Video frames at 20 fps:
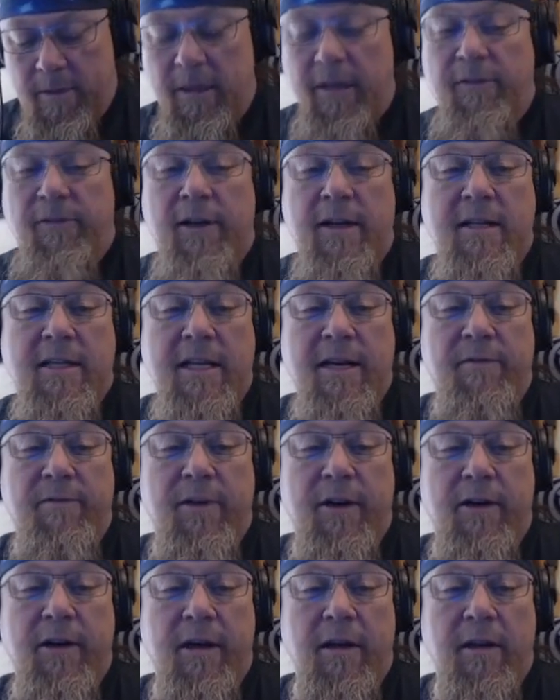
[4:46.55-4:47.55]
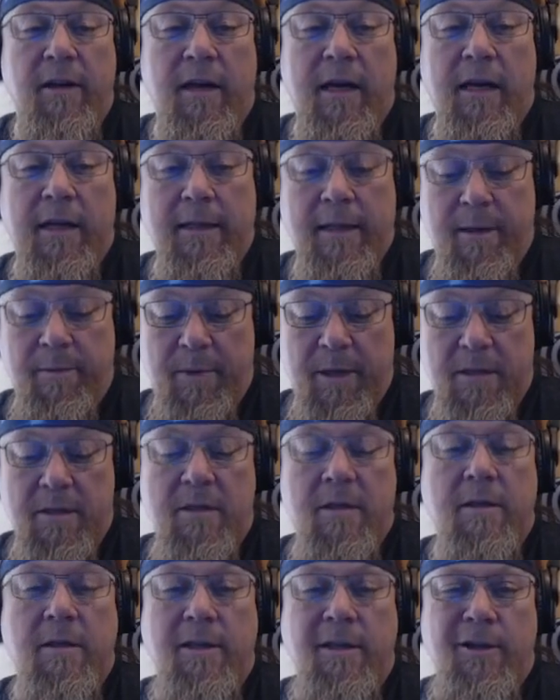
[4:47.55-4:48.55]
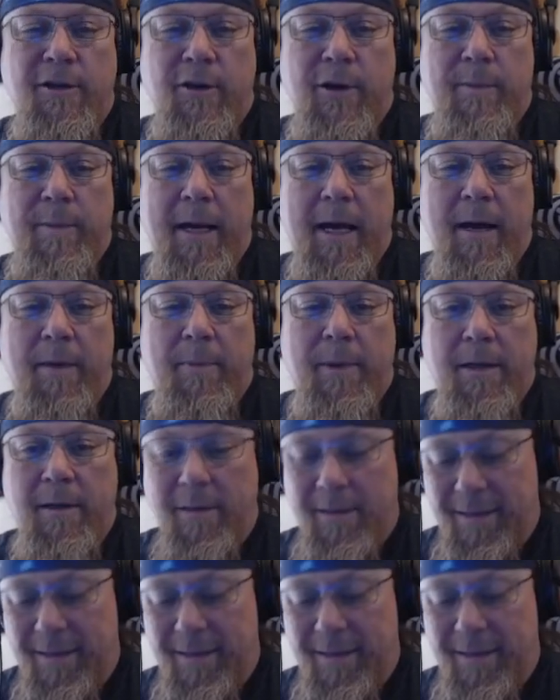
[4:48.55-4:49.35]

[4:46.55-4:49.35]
If I say very a lot, that means, you know, I'm happy.